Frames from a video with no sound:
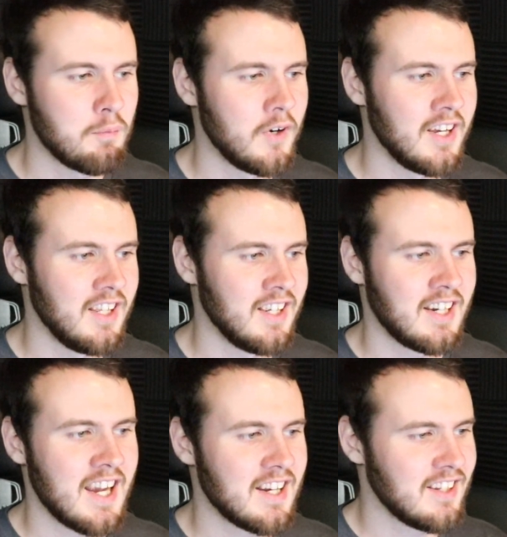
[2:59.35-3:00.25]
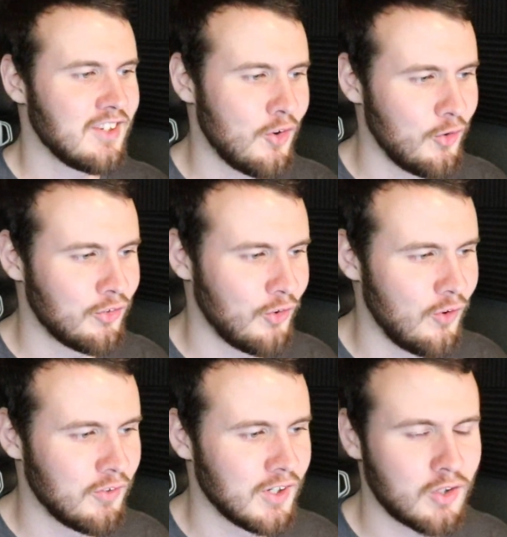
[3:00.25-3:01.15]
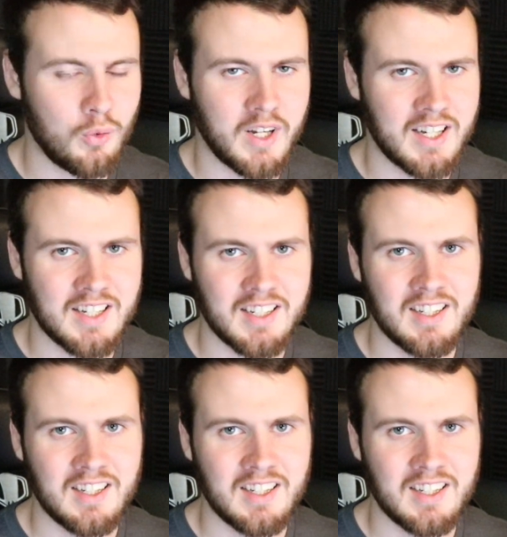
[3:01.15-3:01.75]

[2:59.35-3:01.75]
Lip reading: but it kind of goes over quick,